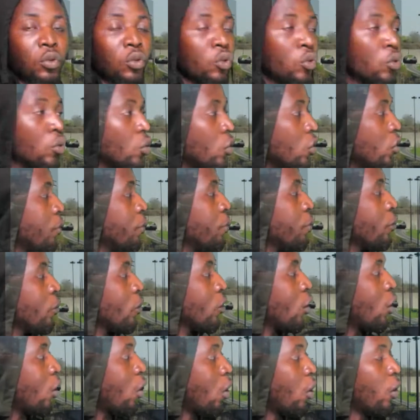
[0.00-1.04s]
So
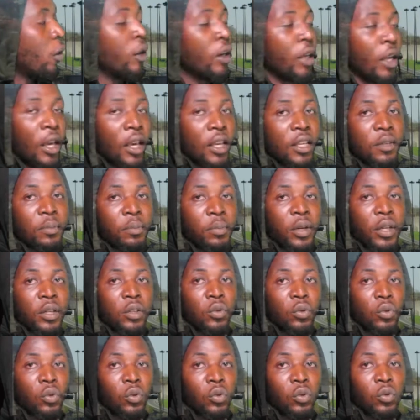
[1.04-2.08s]
on the express
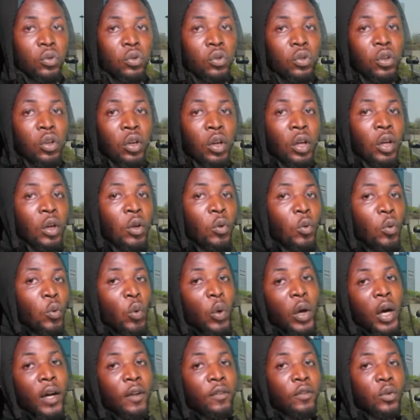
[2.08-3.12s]
road, you
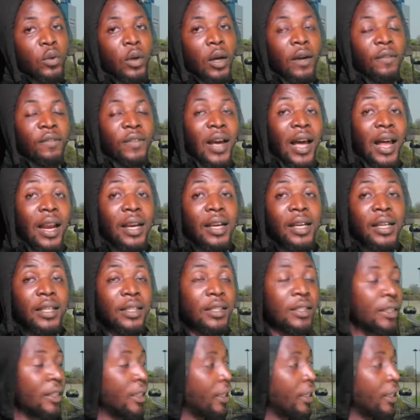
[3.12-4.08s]
have to have at least